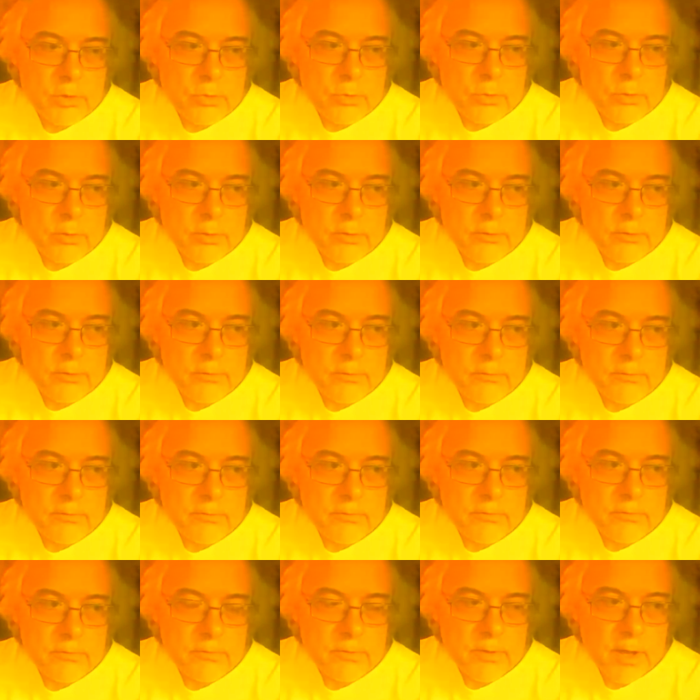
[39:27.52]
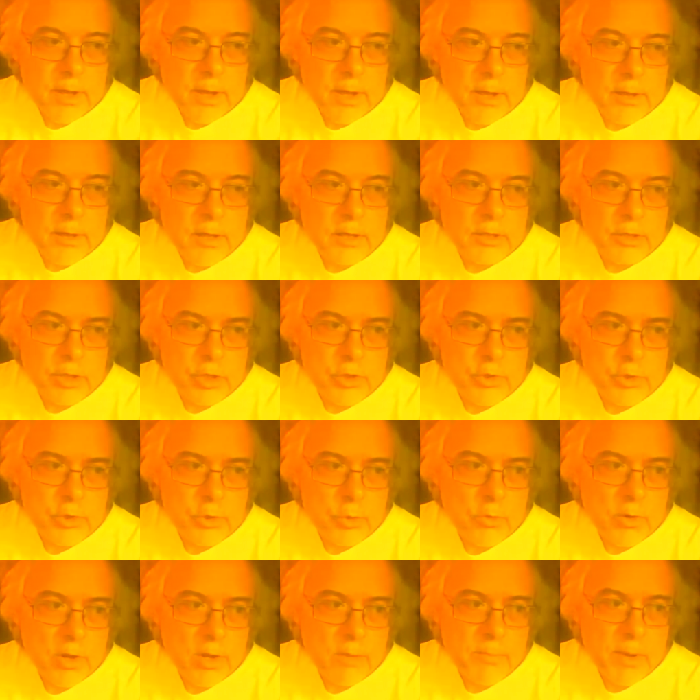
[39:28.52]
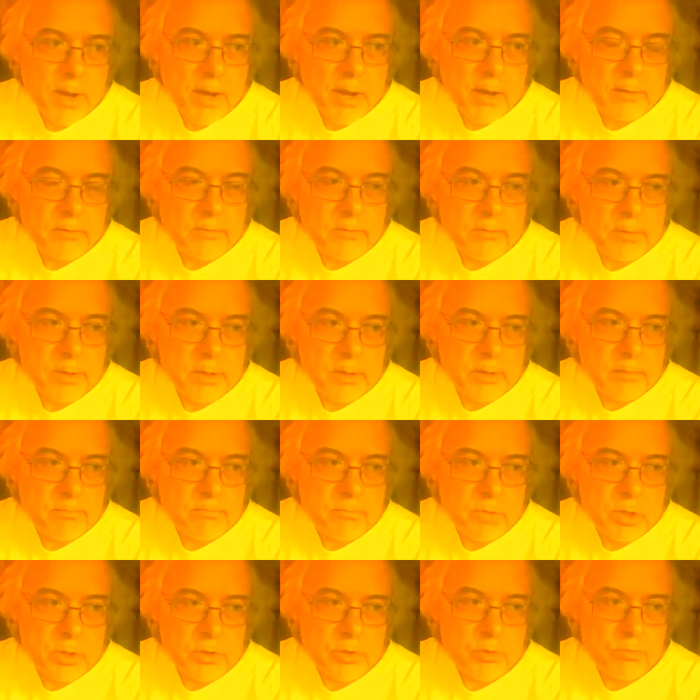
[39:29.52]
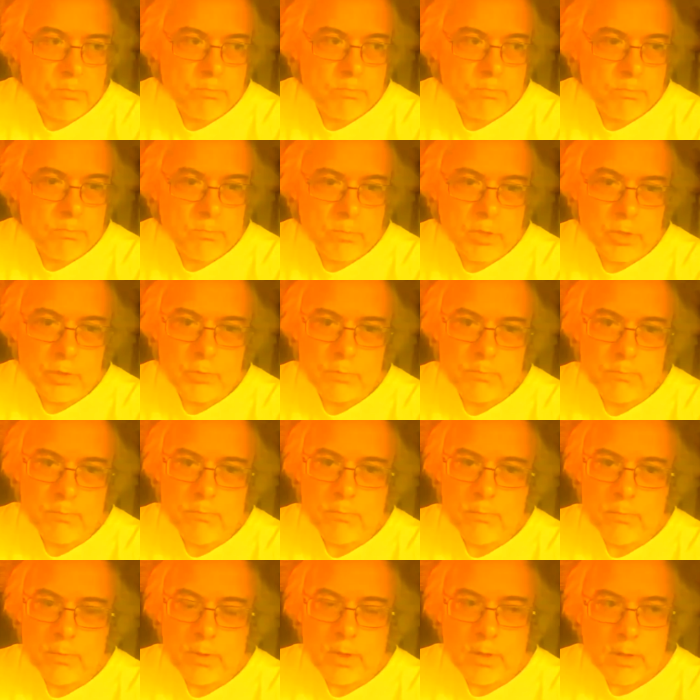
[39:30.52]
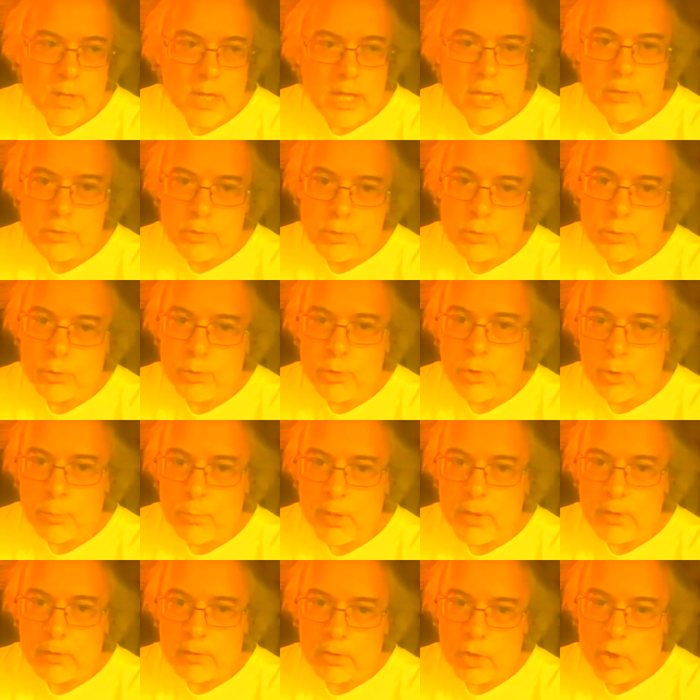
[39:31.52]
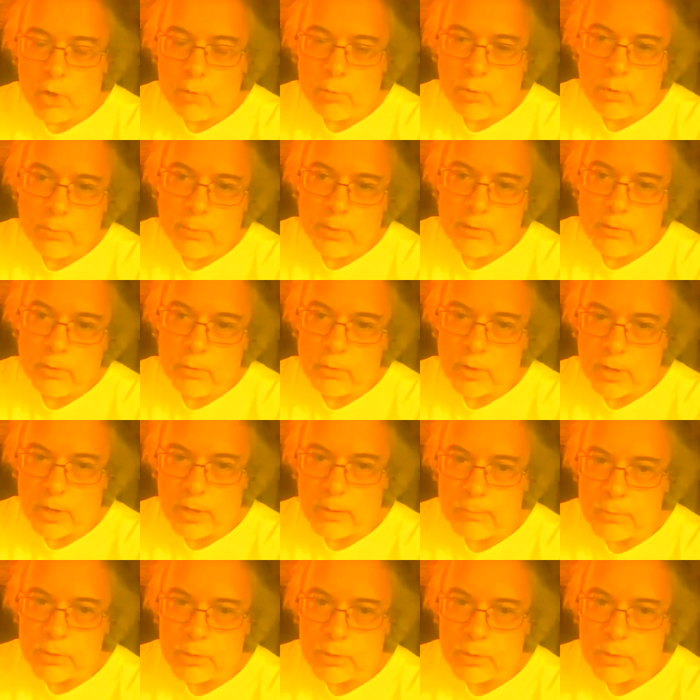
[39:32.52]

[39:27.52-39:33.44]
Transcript: sort of a, it's a story about uh, this, this, Eastern European nobleman who comes